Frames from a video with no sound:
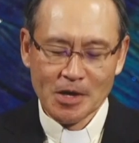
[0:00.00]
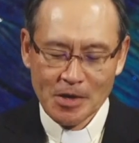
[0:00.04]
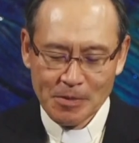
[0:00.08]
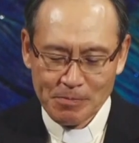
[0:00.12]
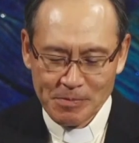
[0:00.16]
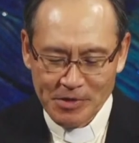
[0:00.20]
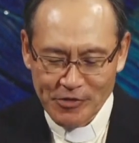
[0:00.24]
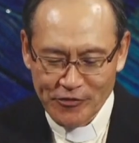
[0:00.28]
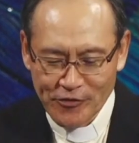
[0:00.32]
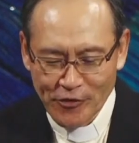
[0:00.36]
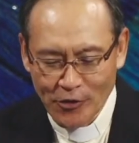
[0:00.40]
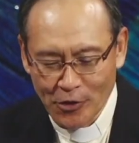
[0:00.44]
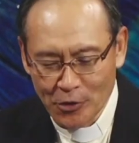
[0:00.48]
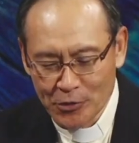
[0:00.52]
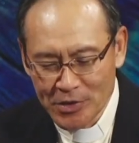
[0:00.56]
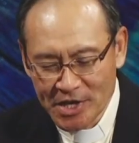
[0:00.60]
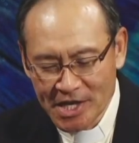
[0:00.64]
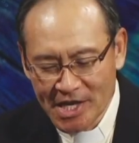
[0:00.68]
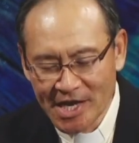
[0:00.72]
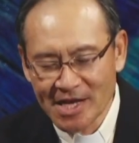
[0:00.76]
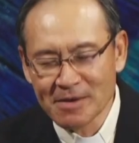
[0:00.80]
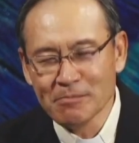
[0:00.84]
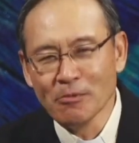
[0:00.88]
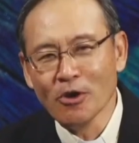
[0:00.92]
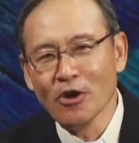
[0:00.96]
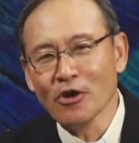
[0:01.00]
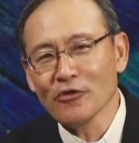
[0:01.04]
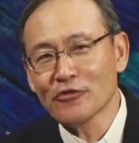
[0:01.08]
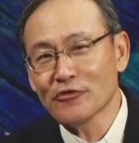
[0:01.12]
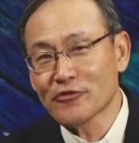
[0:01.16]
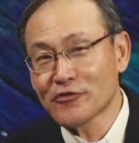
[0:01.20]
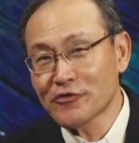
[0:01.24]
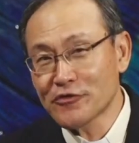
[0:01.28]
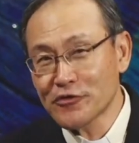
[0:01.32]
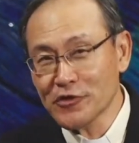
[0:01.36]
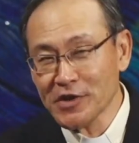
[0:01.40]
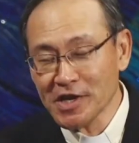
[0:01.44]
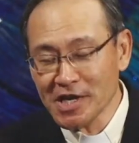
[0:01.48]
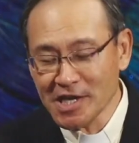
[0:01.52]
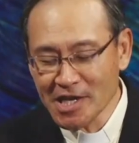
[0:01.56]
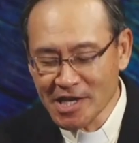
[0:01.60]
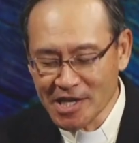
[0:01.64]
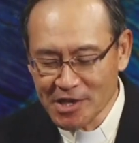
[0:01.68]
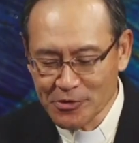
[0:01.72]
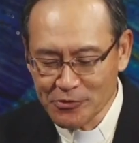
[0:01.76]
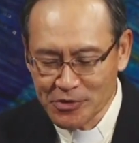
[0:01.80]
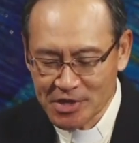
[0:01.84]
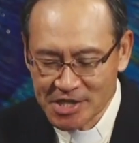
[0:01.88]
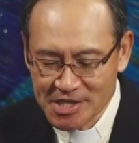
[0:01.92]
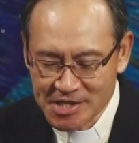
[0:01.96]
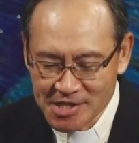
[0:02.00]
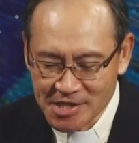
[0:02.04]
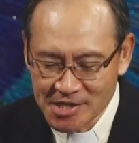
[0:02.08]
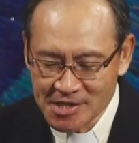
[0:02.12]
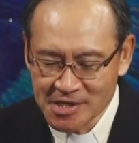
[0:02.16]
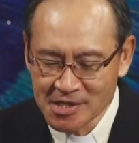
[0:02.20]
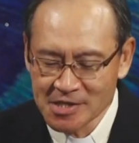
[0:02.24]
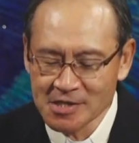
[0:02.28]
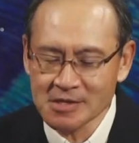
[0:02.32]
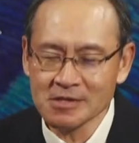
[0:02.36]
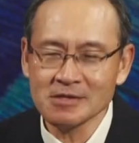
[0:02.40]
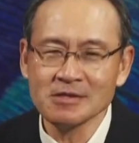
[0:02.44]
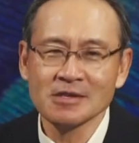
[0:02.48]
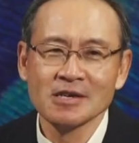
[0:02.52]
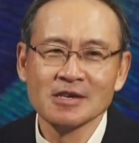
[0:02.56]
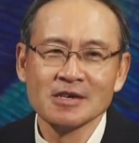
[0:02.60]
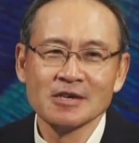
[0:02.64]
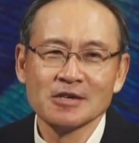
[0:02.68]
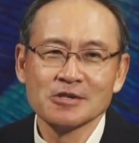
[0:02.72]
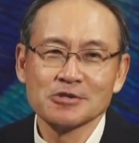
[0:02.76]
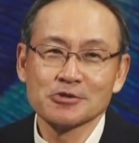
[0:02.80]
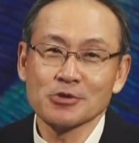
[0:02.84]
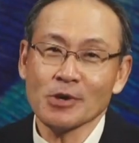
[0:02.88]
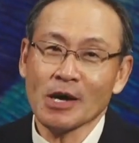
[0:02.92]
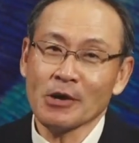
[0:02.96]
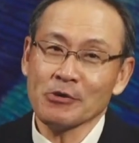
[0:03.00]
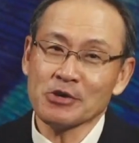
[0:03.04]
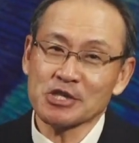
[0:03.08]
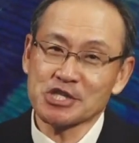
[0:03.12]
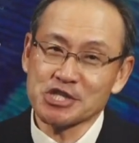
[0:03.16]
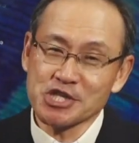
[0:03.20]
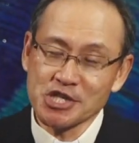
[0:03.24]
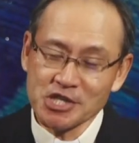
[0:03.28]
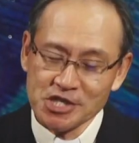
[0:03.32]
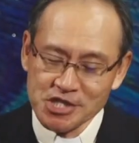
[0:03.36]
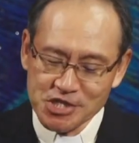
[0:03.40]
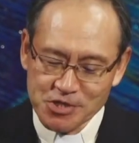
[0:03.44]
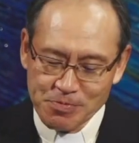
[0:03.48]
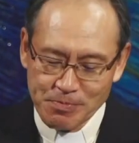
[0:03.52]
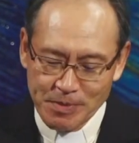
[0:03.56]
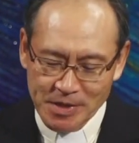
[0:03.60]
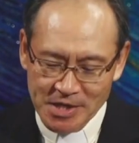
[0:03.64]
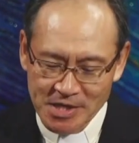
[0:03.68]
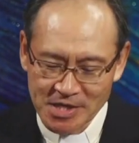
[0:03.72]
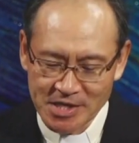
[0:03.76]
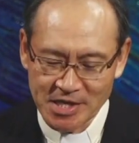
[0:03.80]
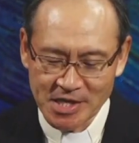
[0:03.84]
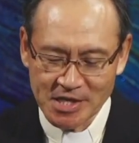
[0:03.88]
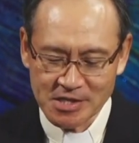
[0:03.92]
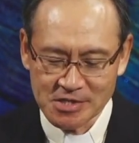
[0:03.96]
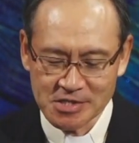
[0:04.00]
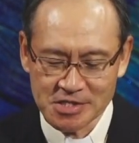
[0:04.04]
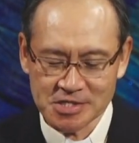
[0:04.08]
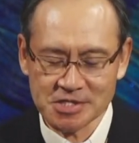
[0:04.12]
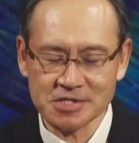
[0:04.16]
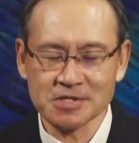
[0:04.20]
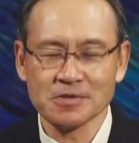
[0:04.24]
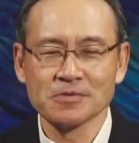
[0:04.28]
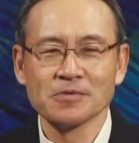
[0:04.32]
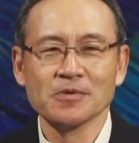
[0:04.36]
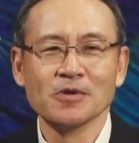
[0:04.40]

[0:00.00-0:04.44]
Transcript: before we can more freely return to our church buildings